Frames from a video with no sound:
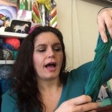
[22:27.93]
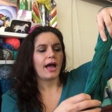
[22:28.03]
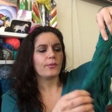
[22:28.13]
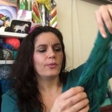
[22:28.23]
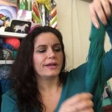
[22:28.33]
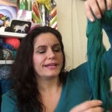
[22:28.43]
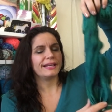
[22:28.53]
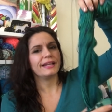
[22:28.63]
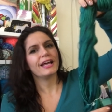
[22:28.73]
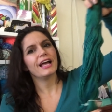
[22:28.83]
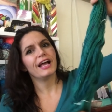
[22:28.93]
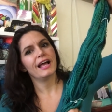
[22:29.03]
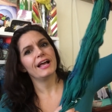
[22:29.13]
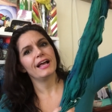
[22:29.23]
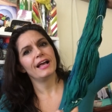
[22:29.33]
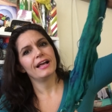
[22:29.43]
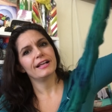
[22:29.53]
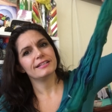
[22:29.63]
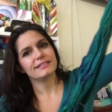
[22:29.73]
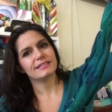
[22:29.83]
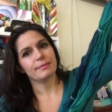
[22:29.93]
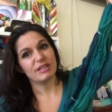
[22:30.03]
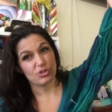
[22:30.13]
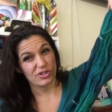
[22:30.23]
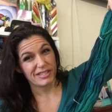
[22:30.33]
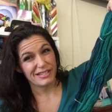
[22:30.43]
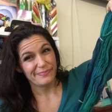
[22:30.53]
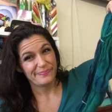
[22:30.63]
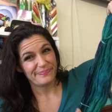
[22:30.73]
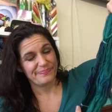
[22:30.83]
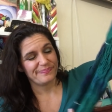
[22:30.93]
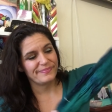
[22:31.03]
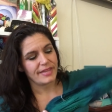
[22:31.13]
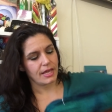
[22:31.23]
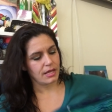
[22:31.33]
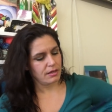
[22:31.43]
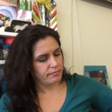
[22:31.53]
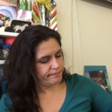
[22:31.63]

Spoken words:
I wanted some interest, like